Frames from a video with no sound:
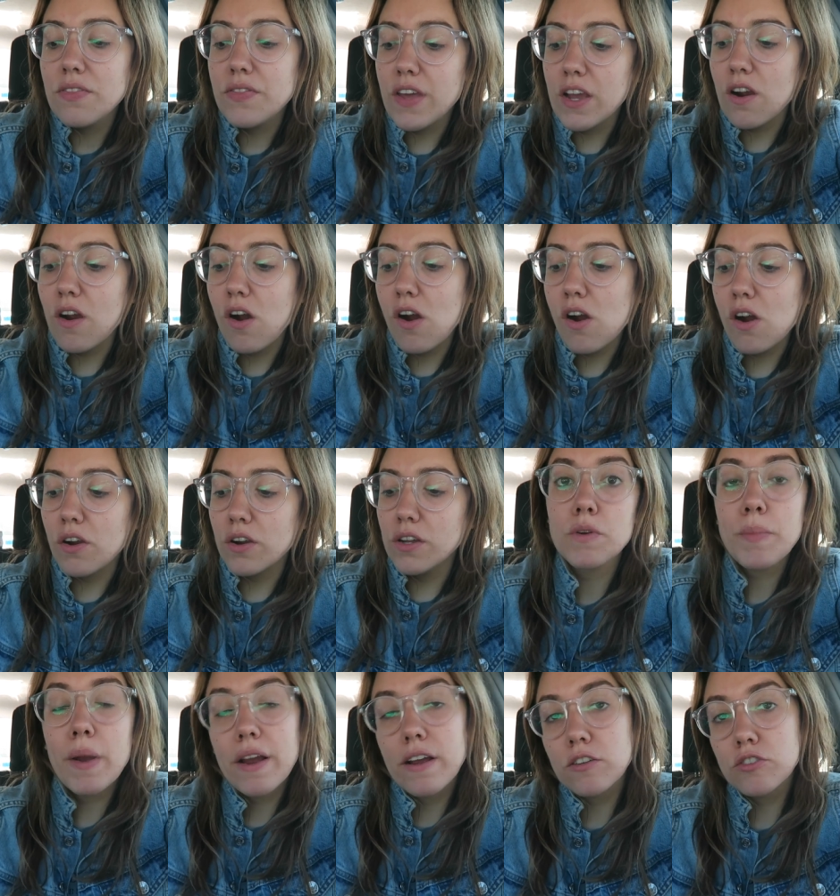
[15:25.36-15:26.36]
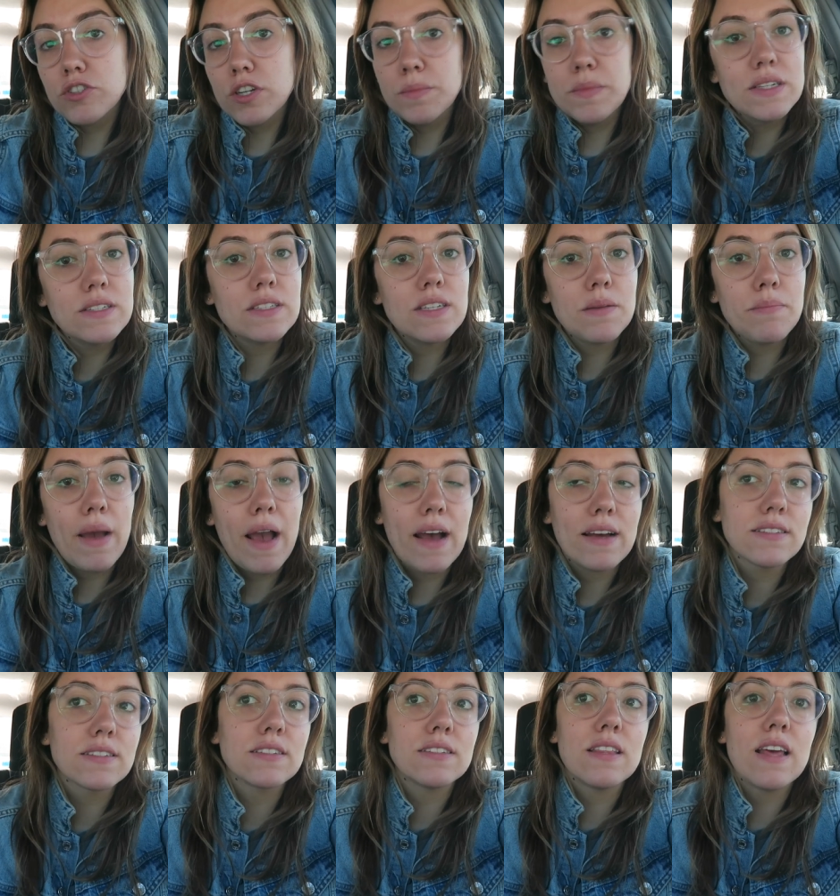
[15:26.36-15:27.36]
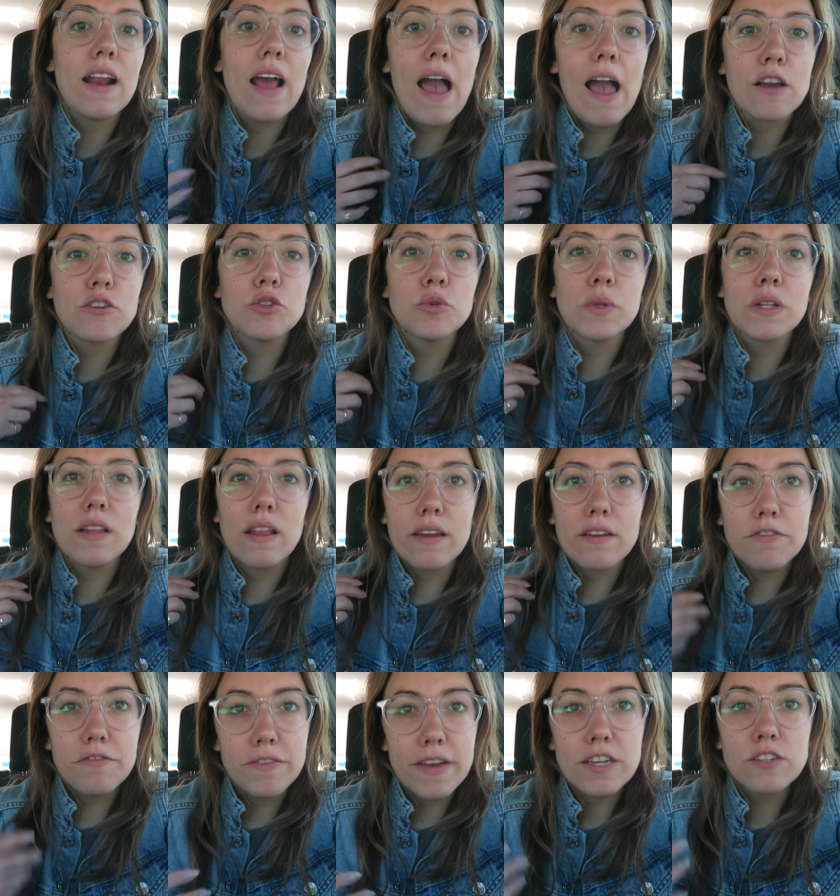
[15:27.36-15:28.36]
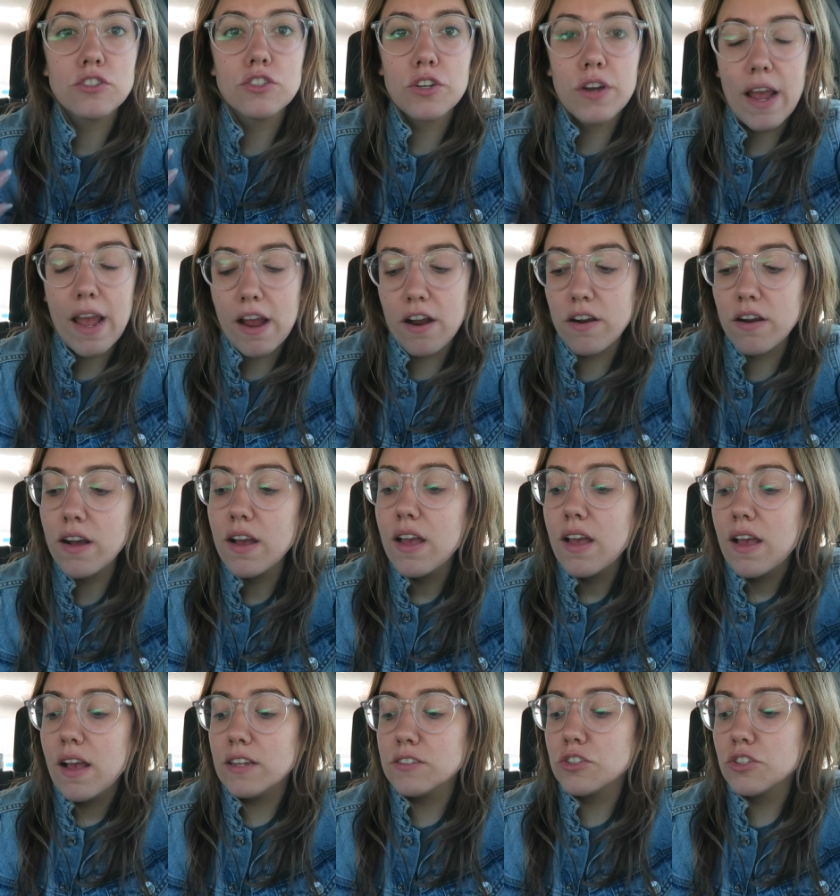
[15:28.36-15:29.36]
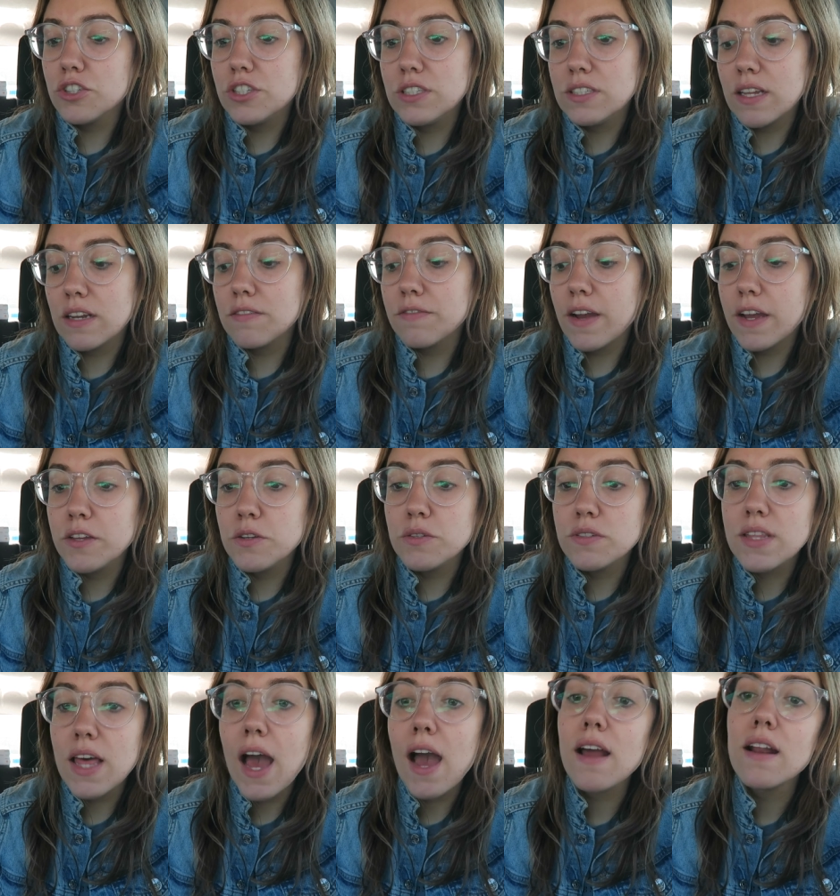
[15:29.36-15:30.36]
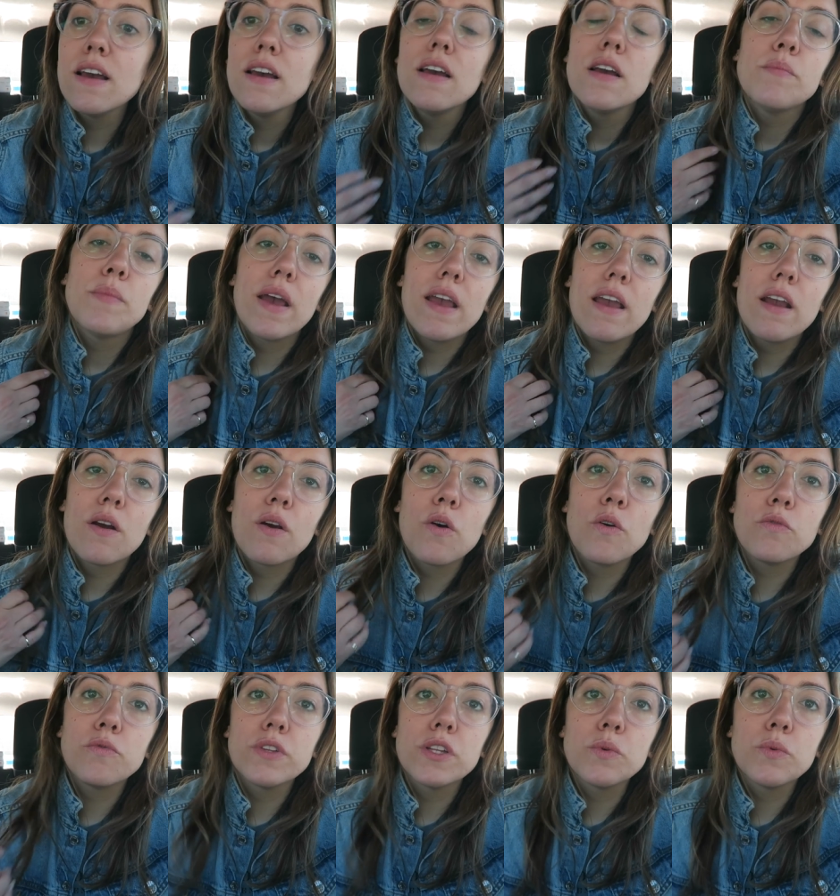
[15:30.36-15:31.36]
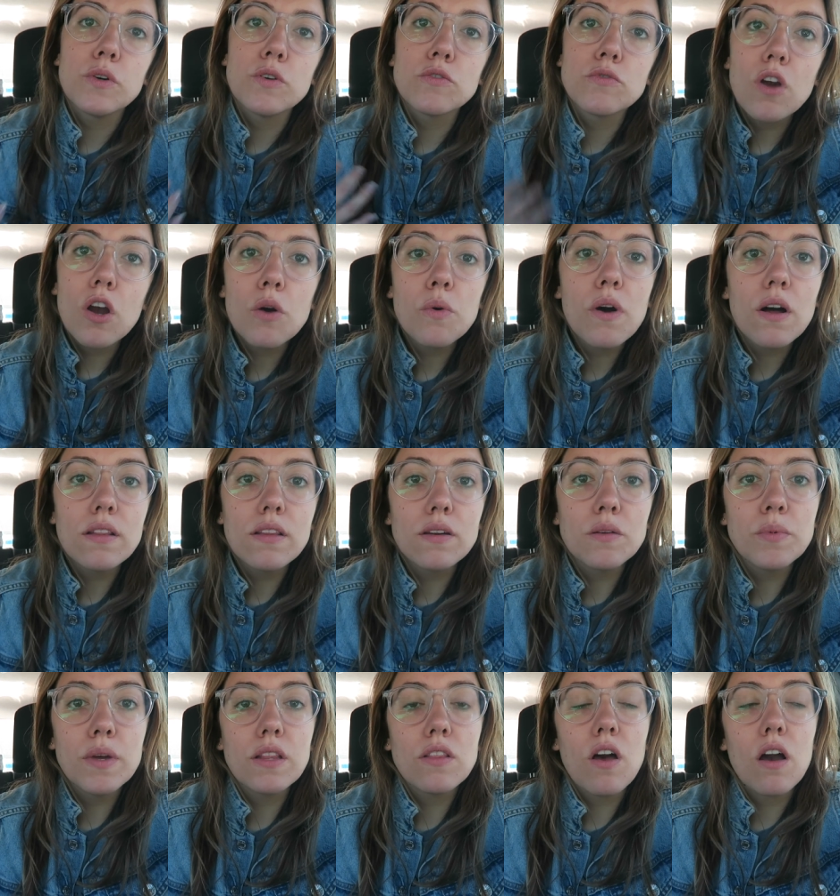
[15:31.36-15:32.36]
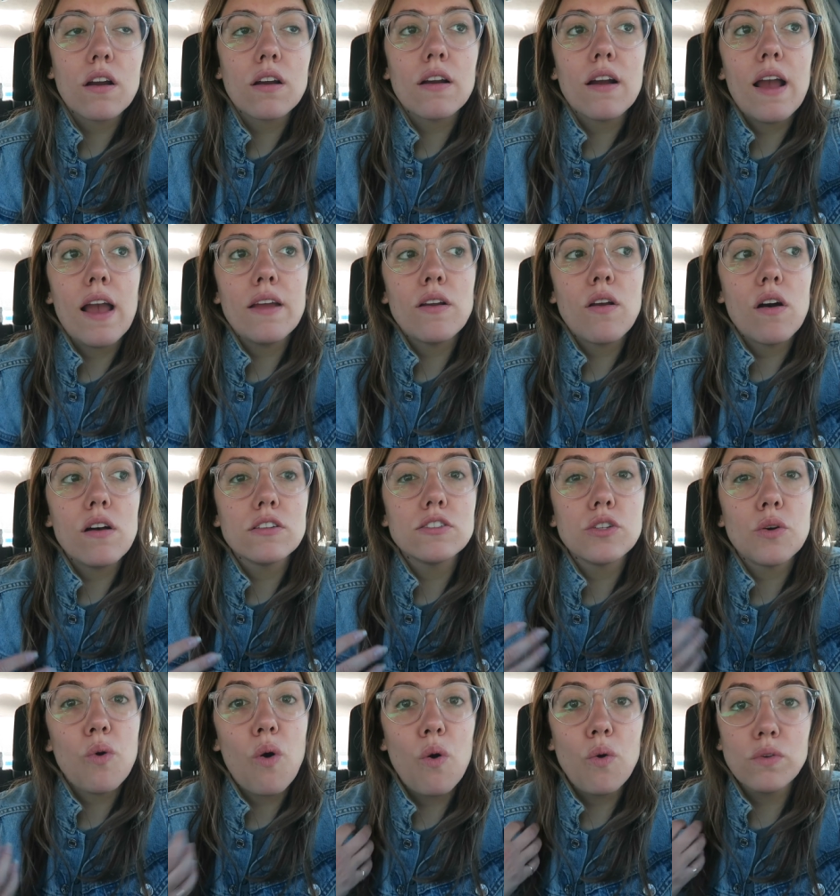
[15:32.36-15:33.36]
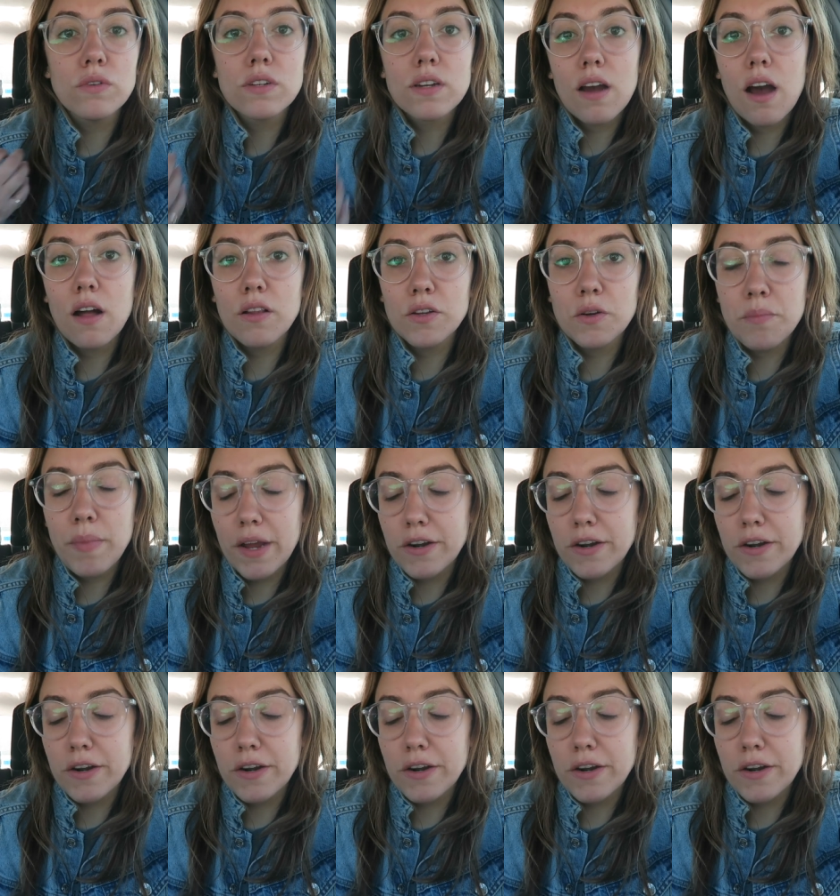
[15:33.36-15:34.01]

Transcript: there are repairing treatments and masks that actually like fix your hair. And so she said if I use that, my hair hopefully will grow a little bit longer and also hold color